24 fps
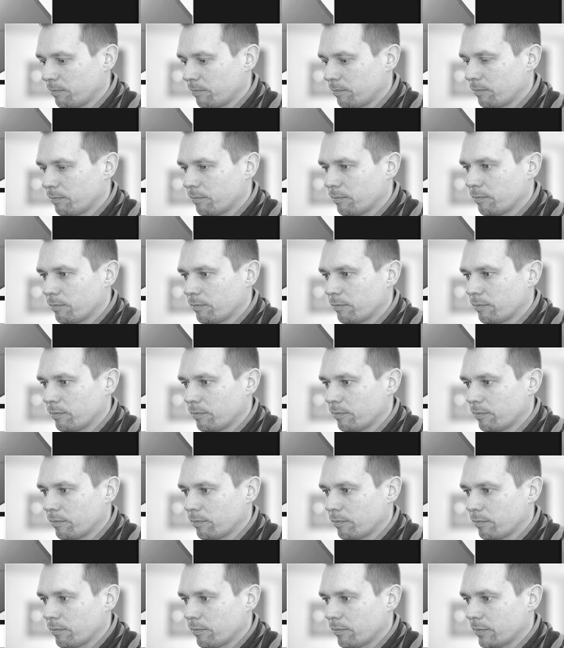
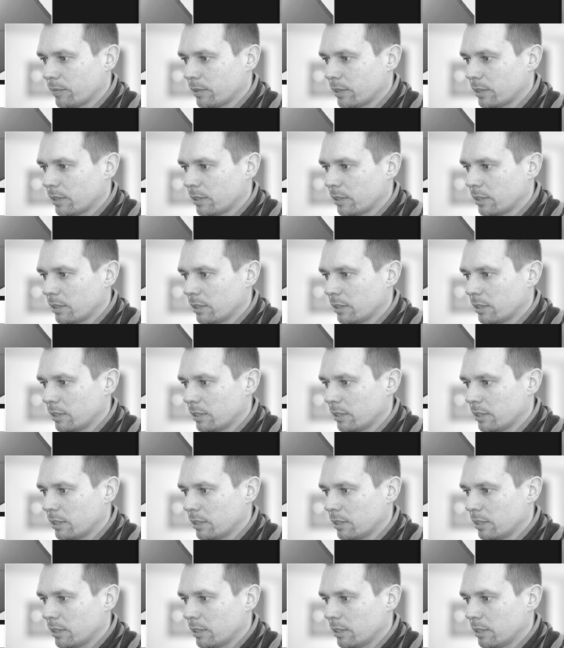
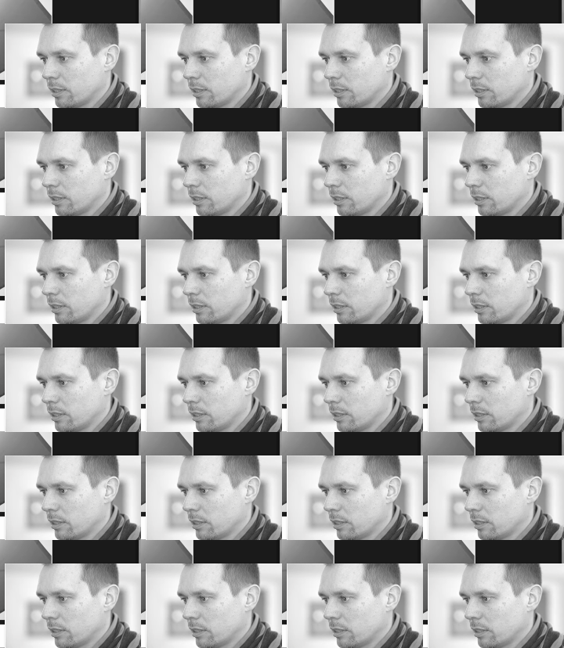
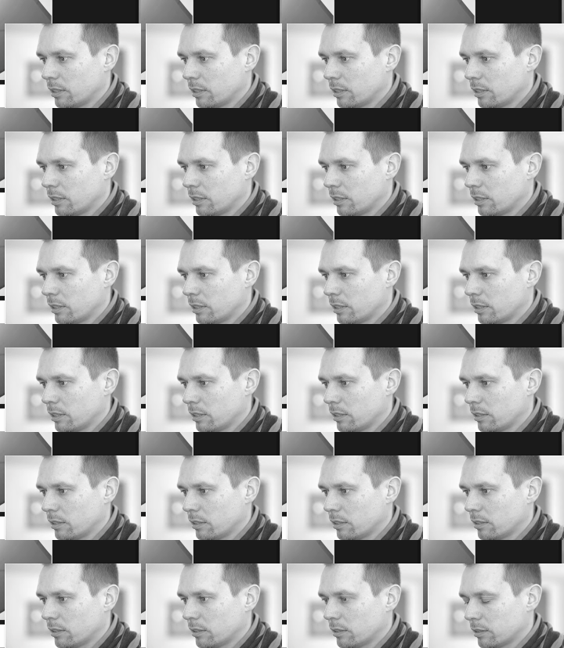
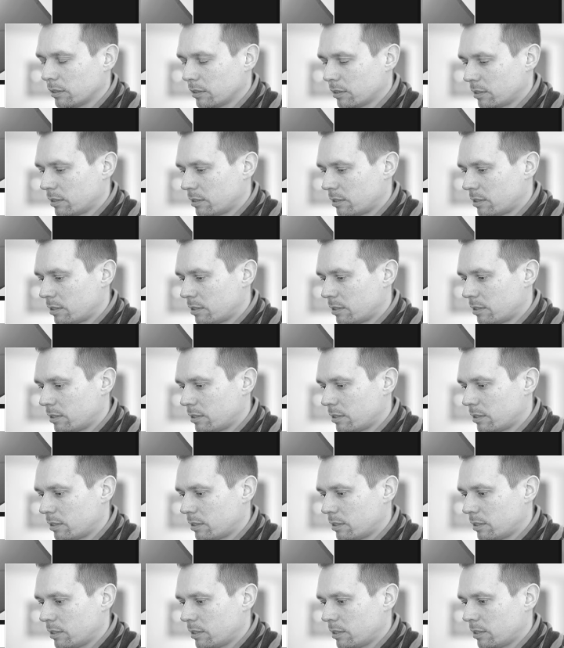
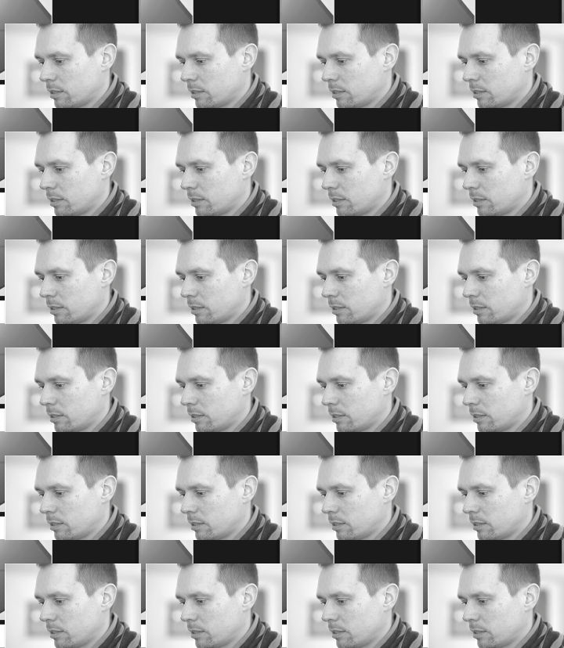(silence)